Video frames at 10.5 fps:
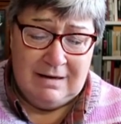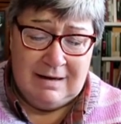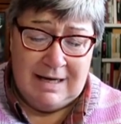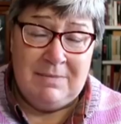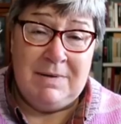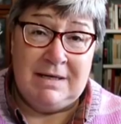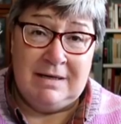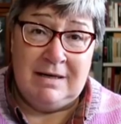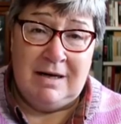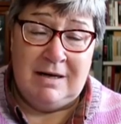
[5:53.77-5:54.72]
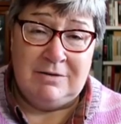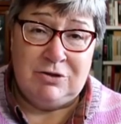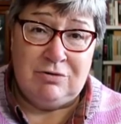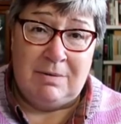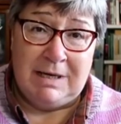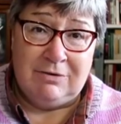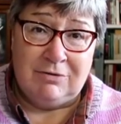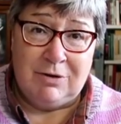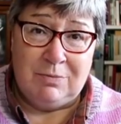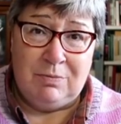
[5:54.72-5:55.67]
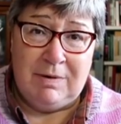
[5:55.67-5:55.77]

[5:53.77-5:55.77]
I am in a, a drumming group.